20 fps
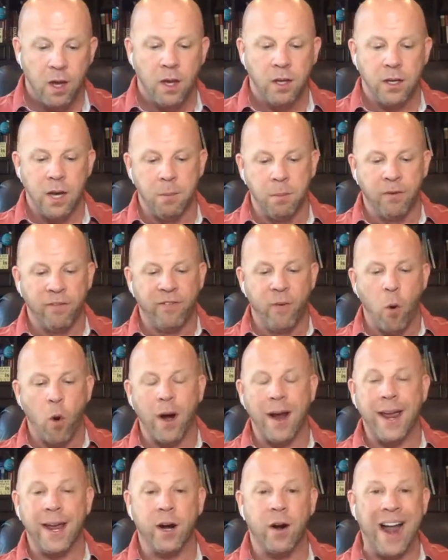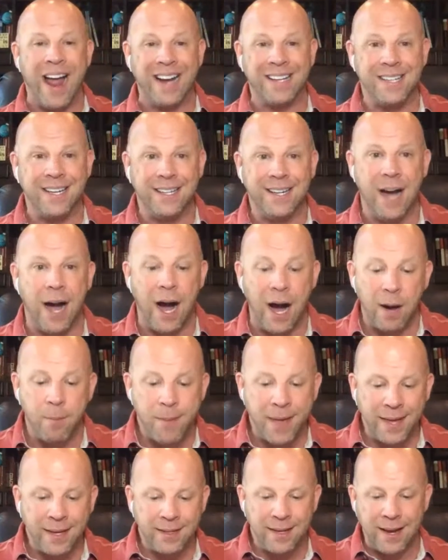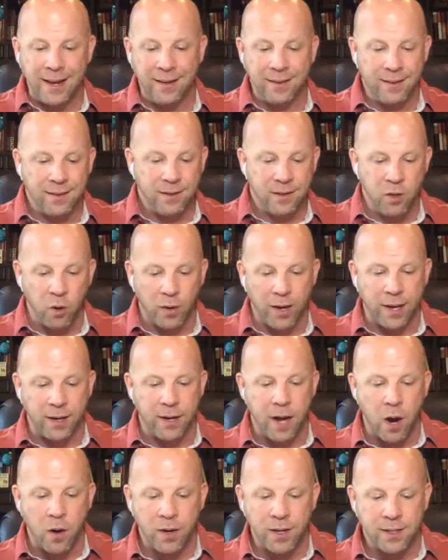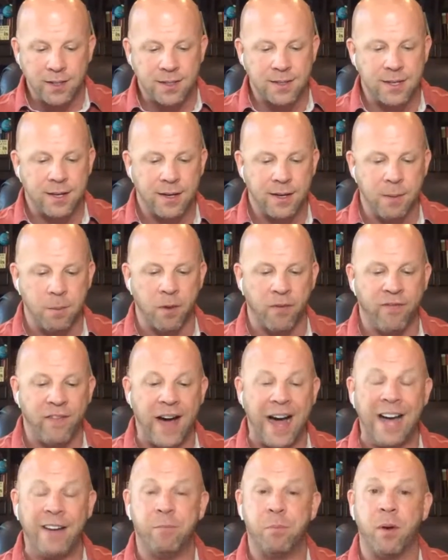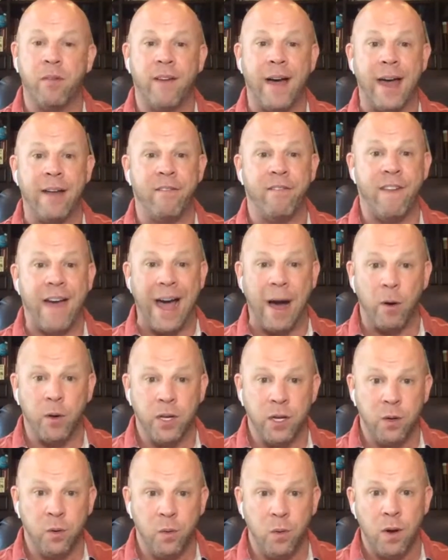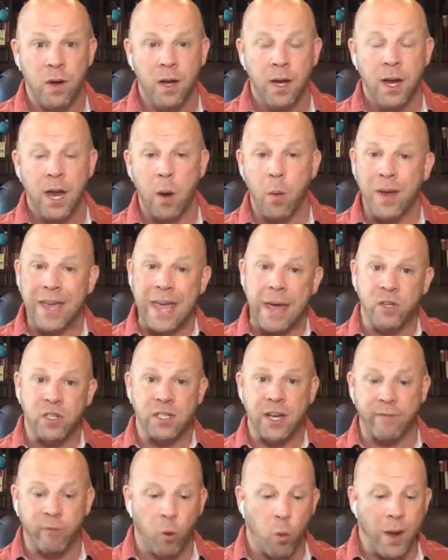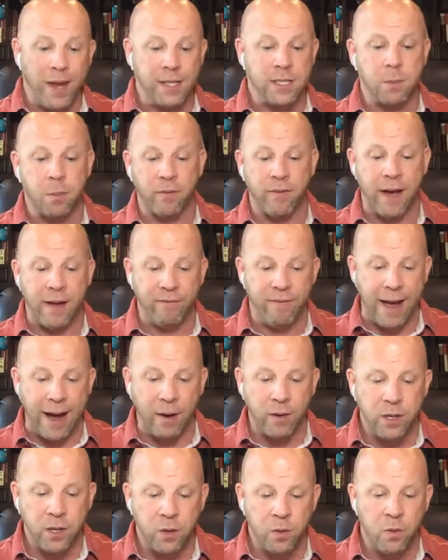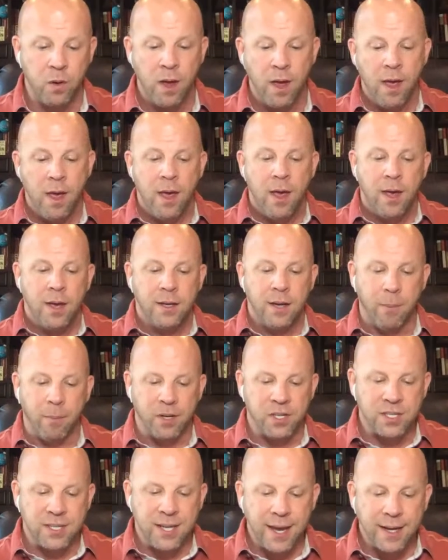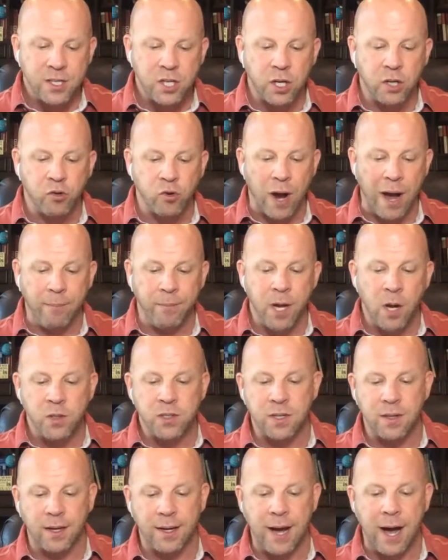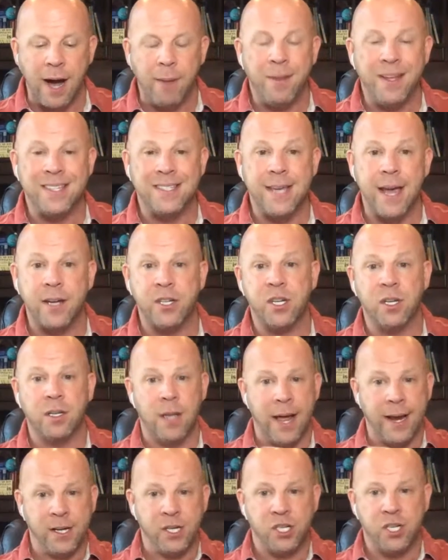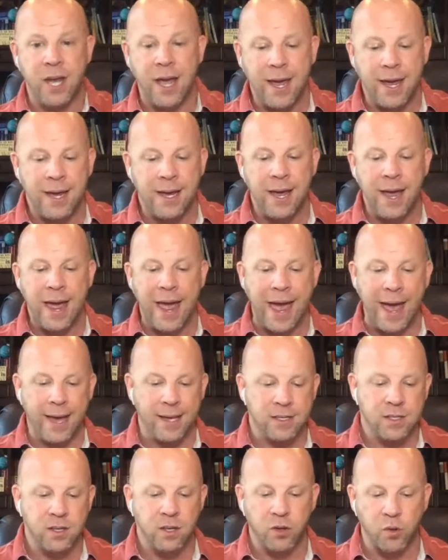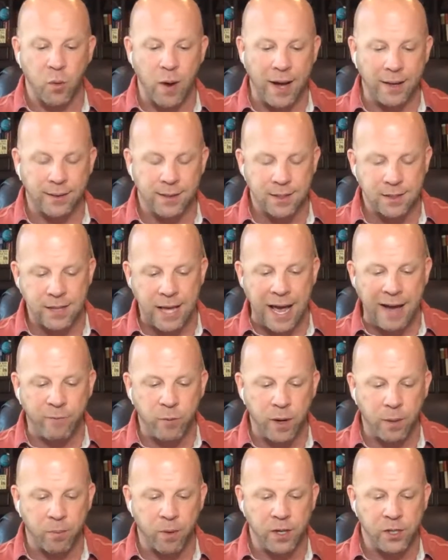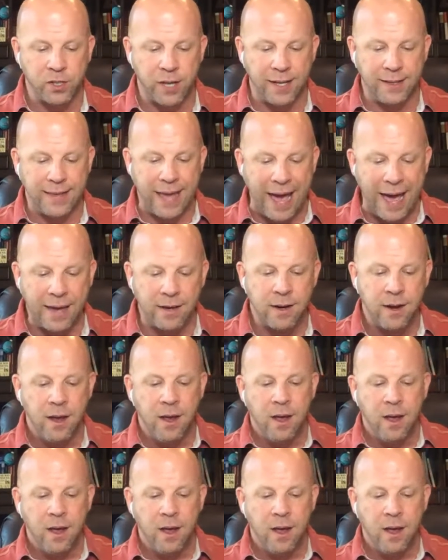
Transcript: Number 4, interact and comment. You'll get noticed. Number 5, provide value. And we gave you several ways to provide value. Number 6, you can drop notes in the comment section like Shay has throughout this live. We appreciate that.